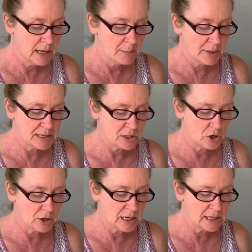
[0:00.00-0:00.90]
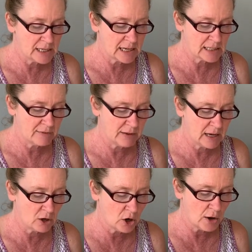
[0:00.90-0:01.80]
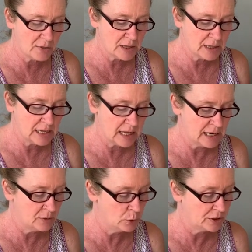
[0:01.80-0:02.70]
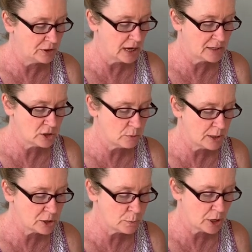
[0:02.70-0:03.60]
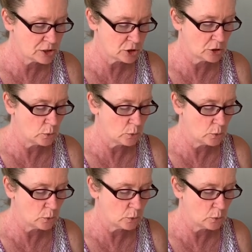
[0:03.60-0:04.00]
Place your index finger on the lid with not too much pressure